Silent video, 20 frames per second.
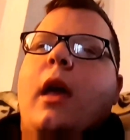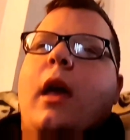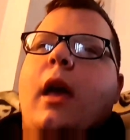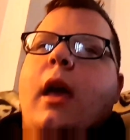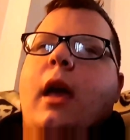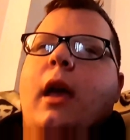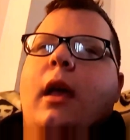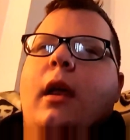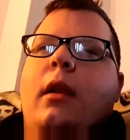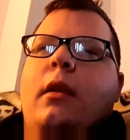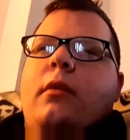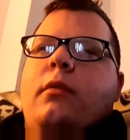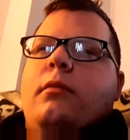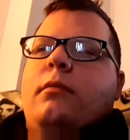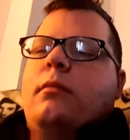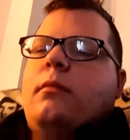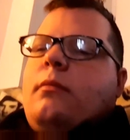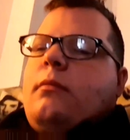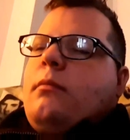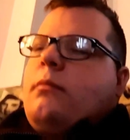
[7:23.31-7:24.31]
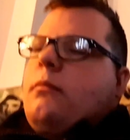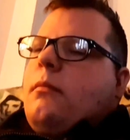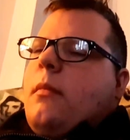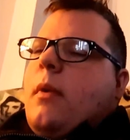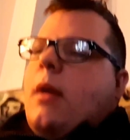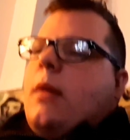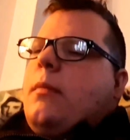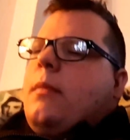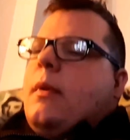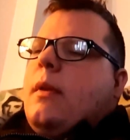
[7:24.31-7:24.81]
And
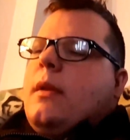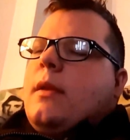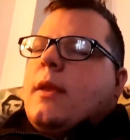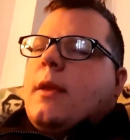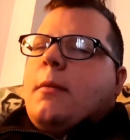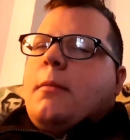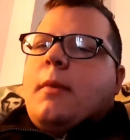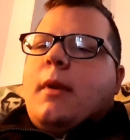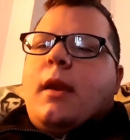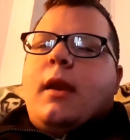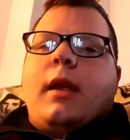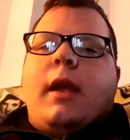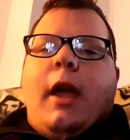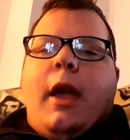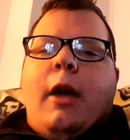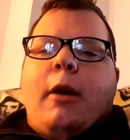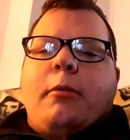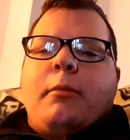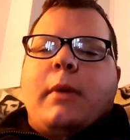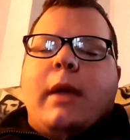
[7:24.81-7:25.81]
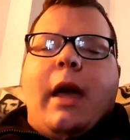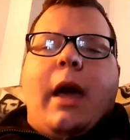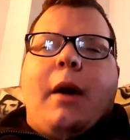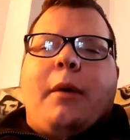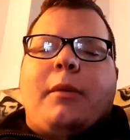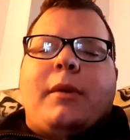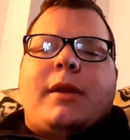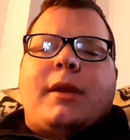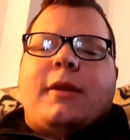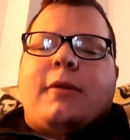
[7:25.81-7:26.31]
maybe somebody can help me
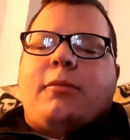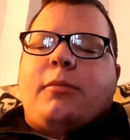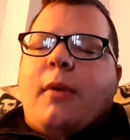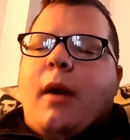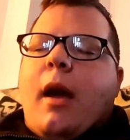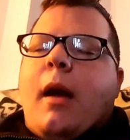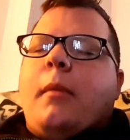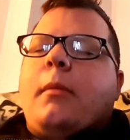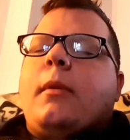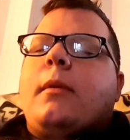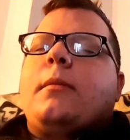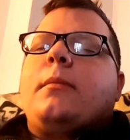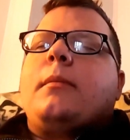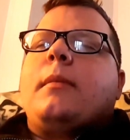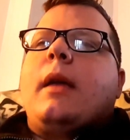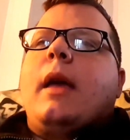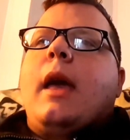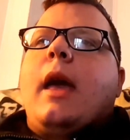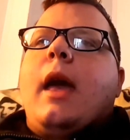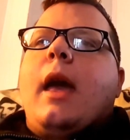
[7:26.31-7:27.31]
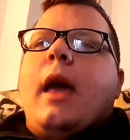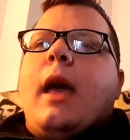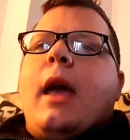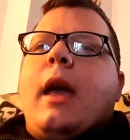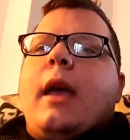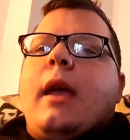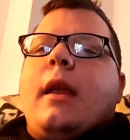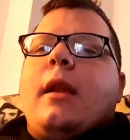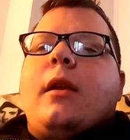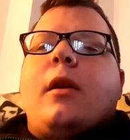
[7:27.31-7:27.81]
out with this problem.
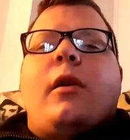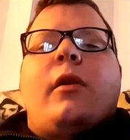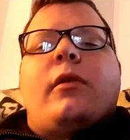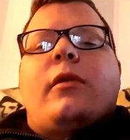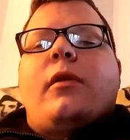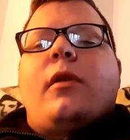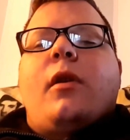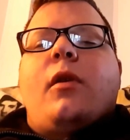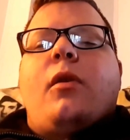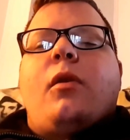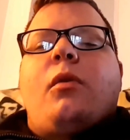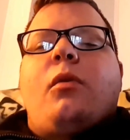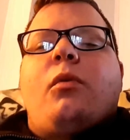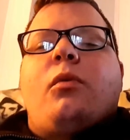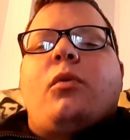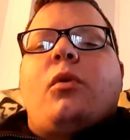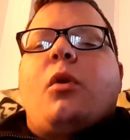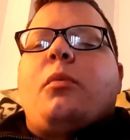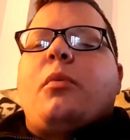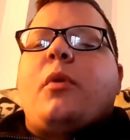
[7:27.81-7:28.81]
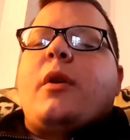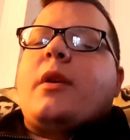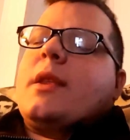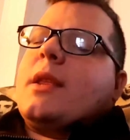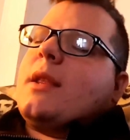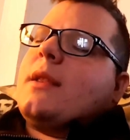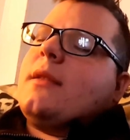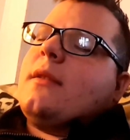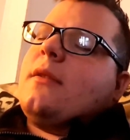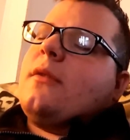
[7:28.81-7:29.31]
And also, go
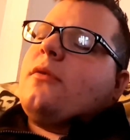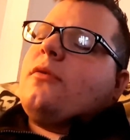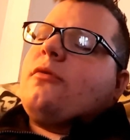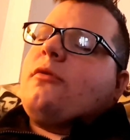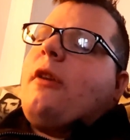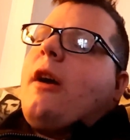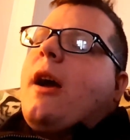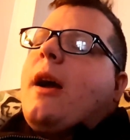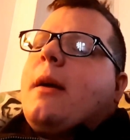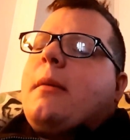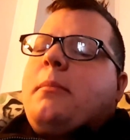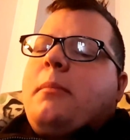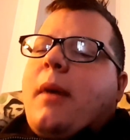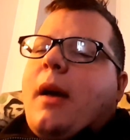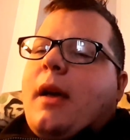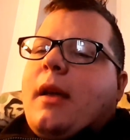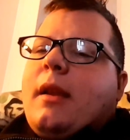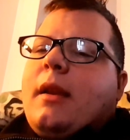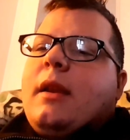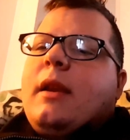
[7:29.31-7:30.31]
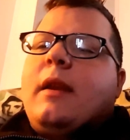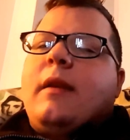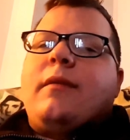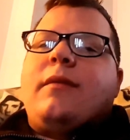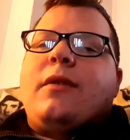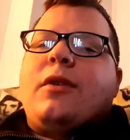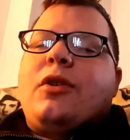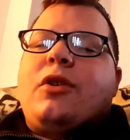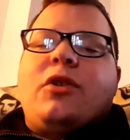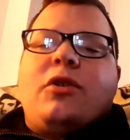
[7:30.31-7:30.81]
press that subscribe button
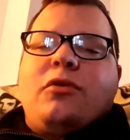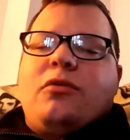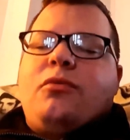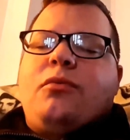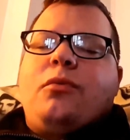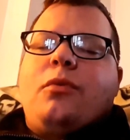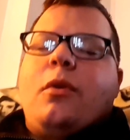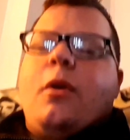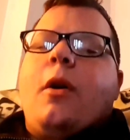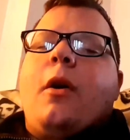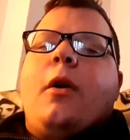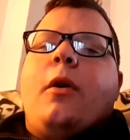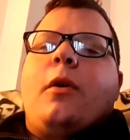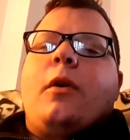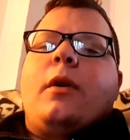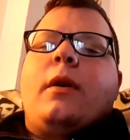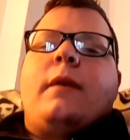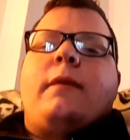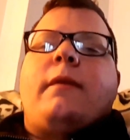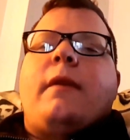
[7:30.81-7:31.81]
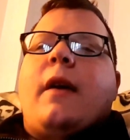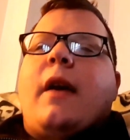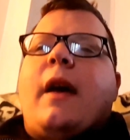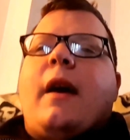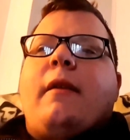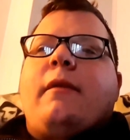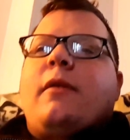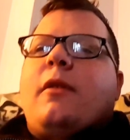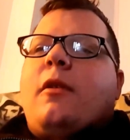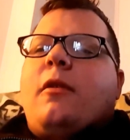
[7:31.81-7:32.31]
if you're new or if you
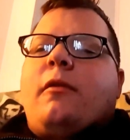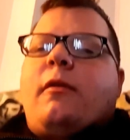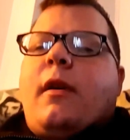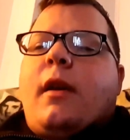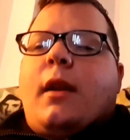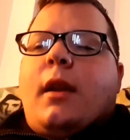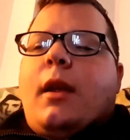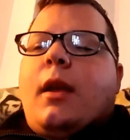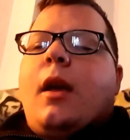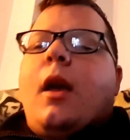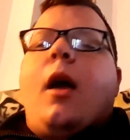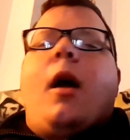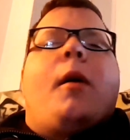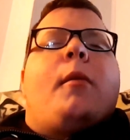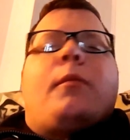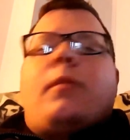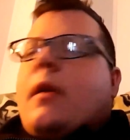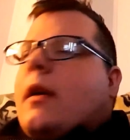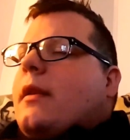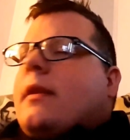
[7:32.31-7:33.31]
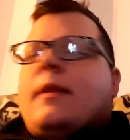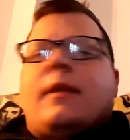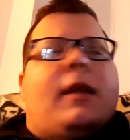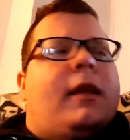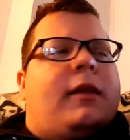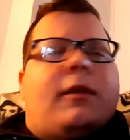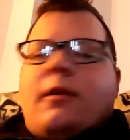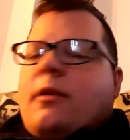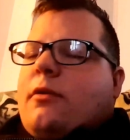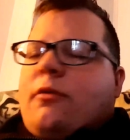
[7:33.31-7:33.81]
haven't already. Press
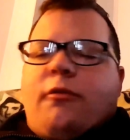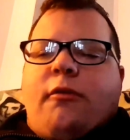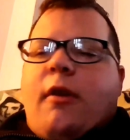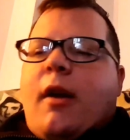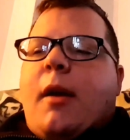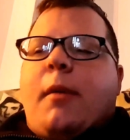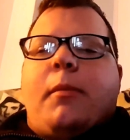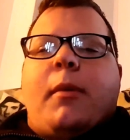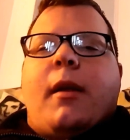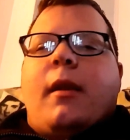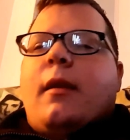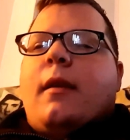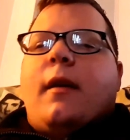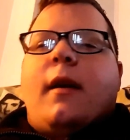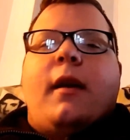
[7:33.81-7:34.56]
the subscribe button.